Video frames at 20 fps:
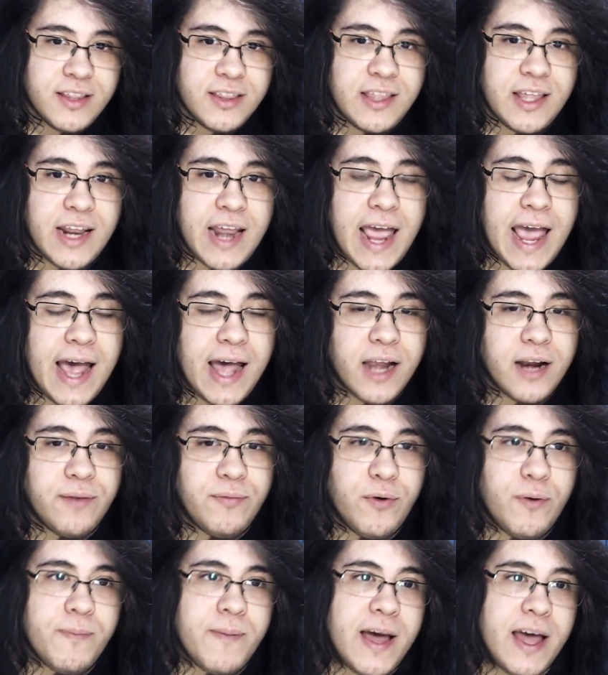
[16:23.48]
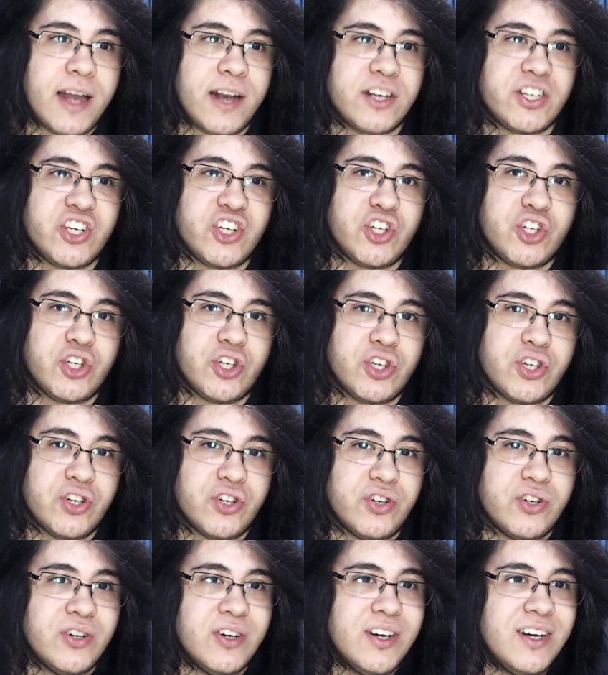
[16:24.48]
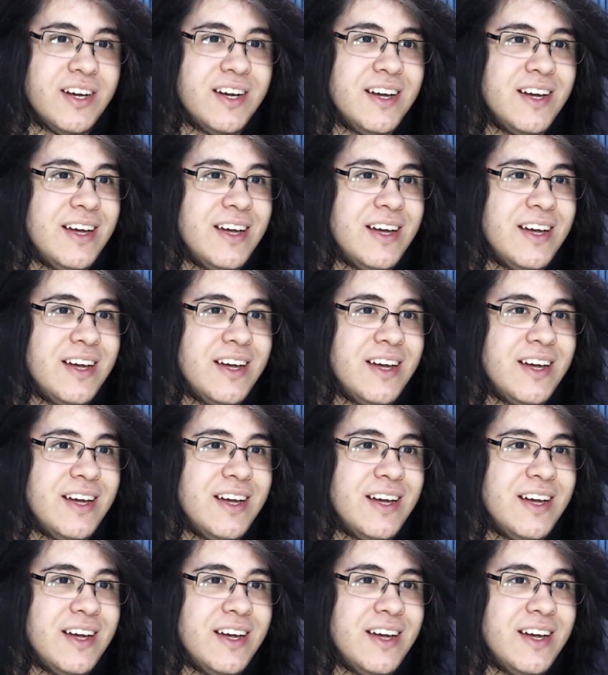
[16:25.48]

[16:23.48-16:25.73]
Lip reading: did Hannibal manage to